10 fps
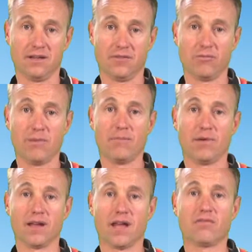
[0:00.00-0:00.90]
Remember,
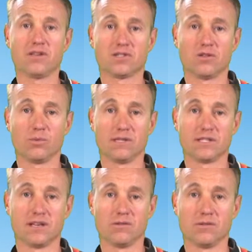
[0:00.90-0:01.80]
every saw we
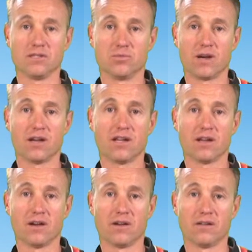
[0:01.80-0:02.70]
sell is ready to
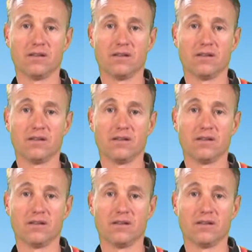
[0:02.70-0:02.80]
go,